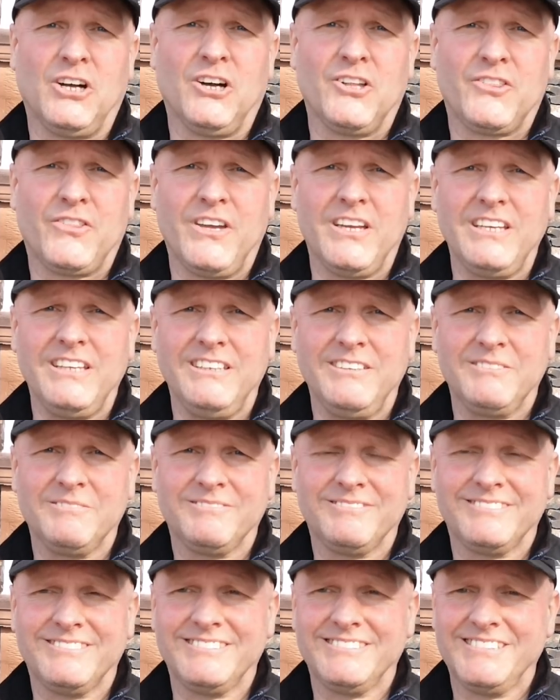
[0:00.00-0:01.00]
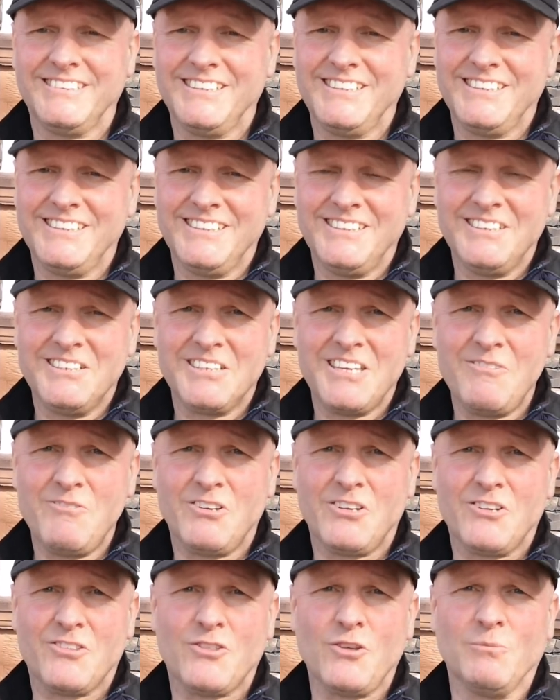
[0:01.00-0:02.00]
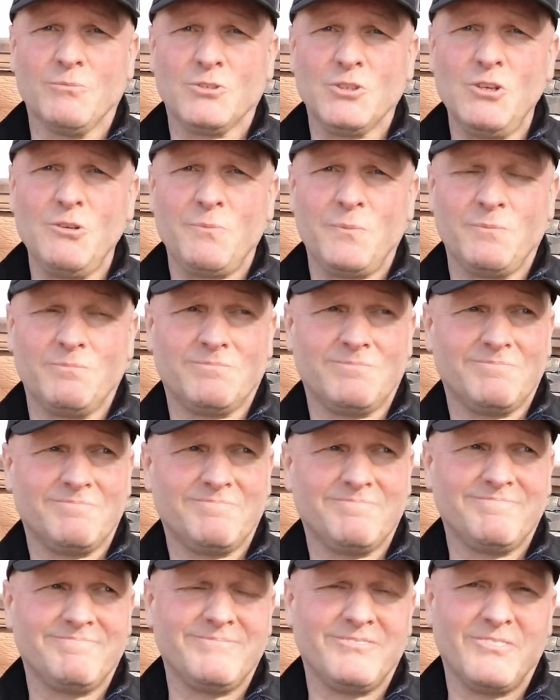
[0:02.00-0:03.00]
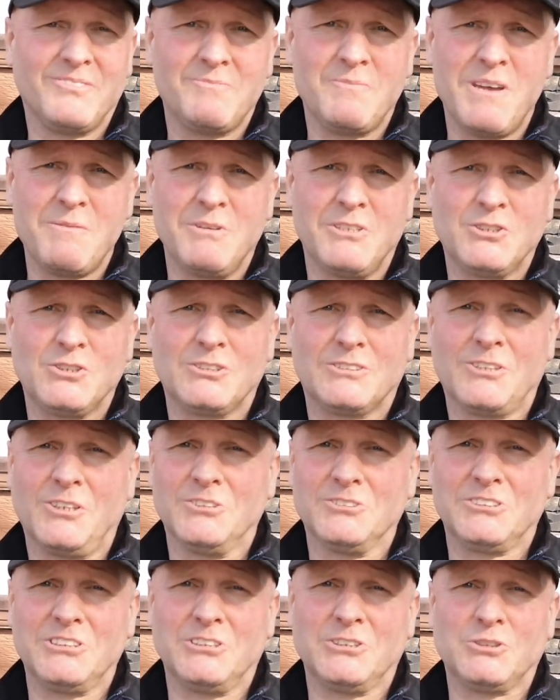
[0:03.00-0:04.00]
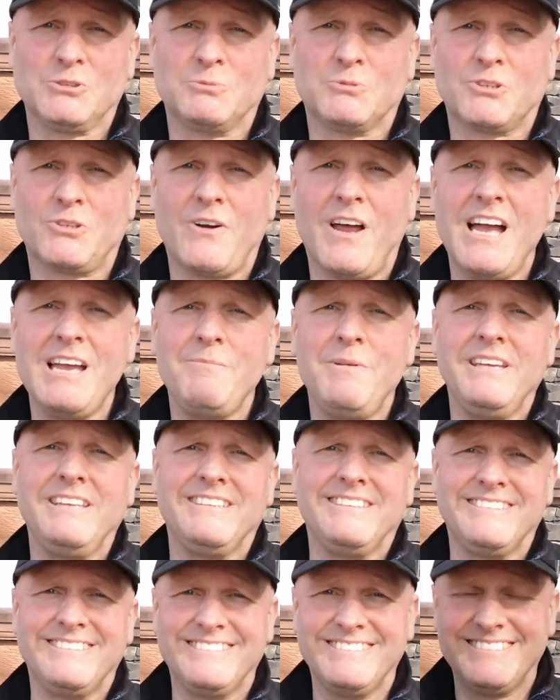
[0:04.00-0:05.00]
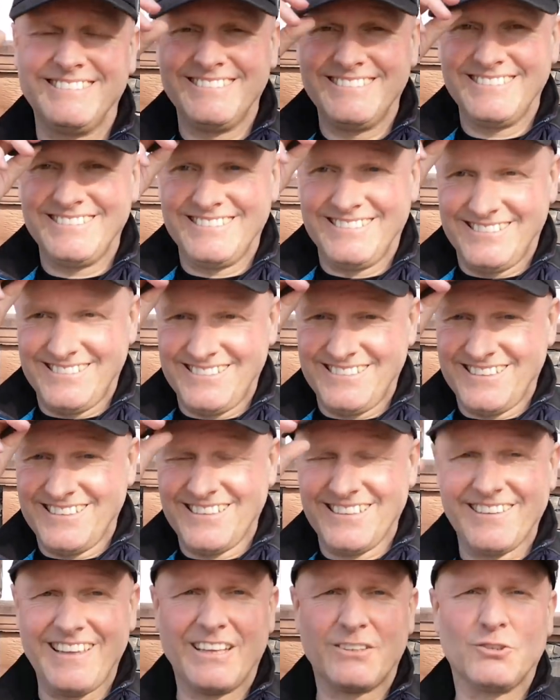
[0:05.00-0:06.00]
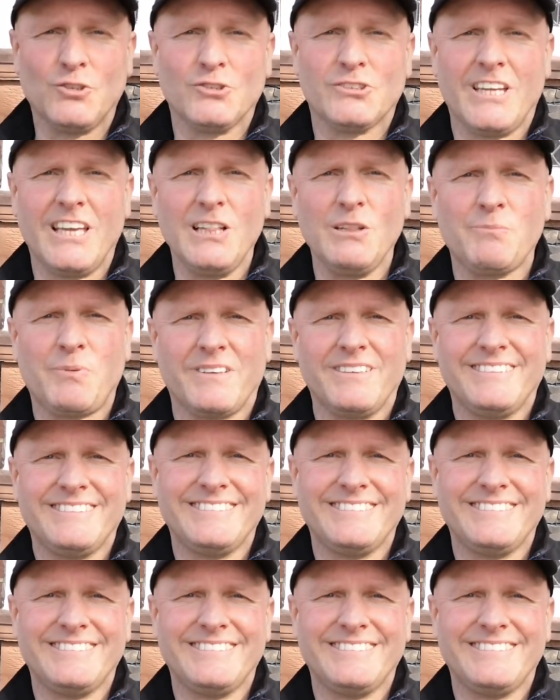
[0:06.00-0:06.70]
sort of thing, give it a thumbs up. Maybe consider subscribing. That does help.